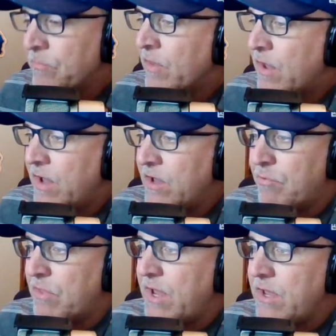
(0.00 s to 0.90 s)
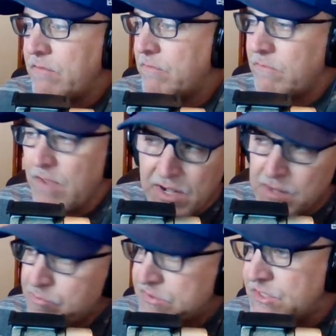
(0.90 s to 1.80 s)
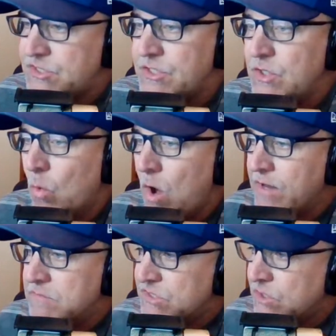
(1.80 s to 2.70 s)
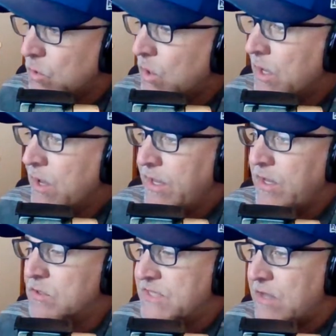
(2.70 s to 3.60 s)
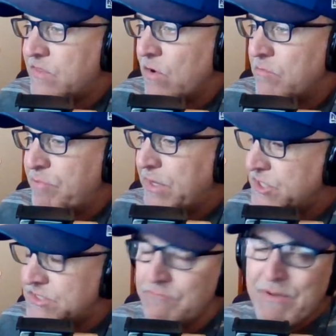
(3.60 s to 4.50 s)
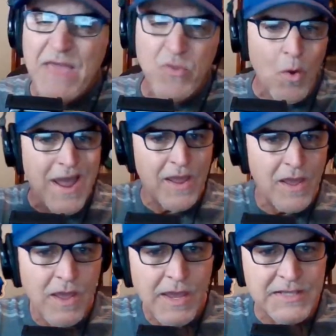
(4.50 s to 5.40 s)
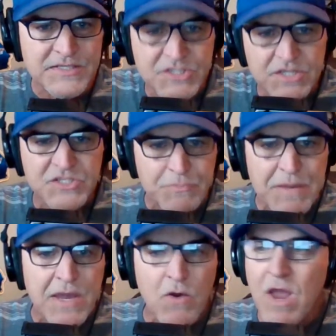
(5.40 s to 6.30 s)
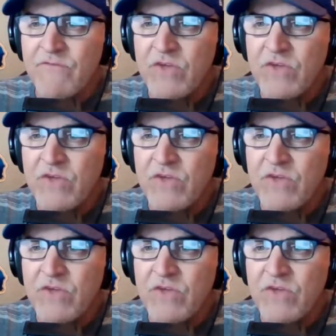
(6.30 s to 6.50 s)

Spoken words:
He'll play any position you want him to. He goes out there and pitches. And by the way, is it just me, or I